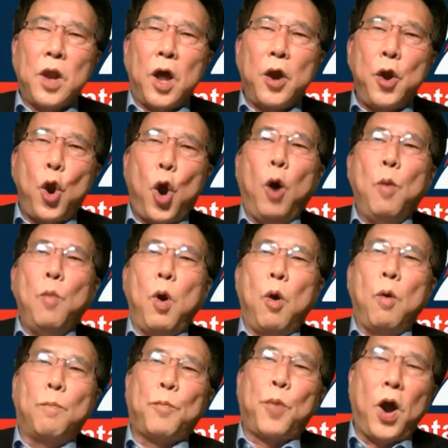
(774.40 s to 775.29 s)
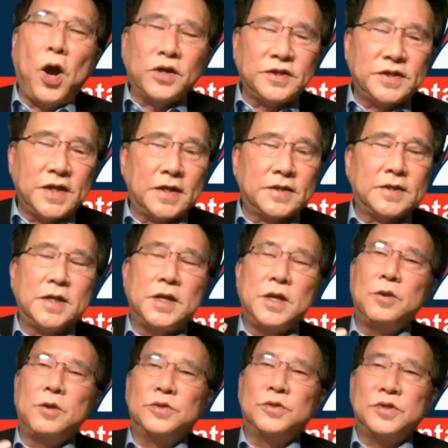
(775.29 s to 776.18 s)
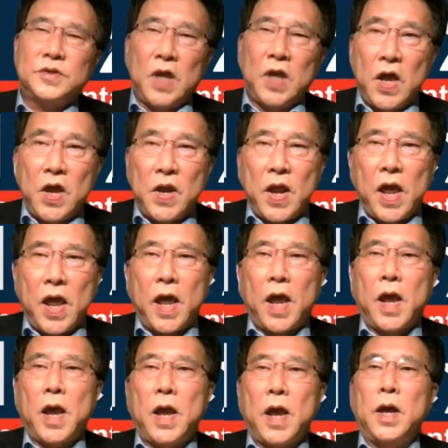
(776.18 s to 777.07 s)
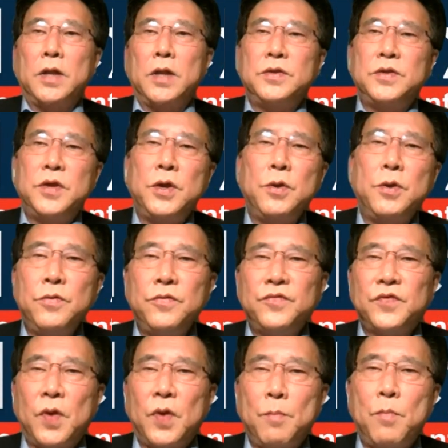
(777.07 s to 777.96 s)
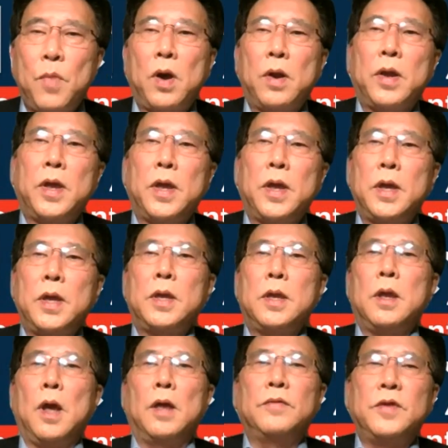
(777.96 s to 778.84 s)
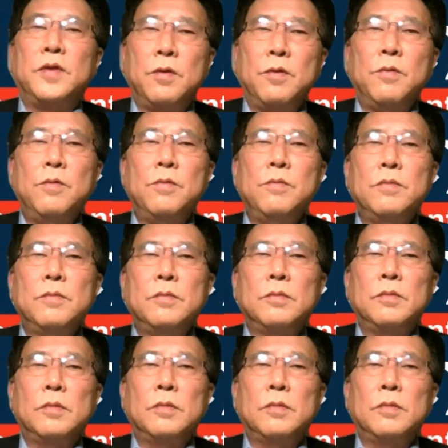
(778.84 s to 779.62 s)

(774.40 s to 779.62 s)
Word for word: the normal process is you stay there until somebody, until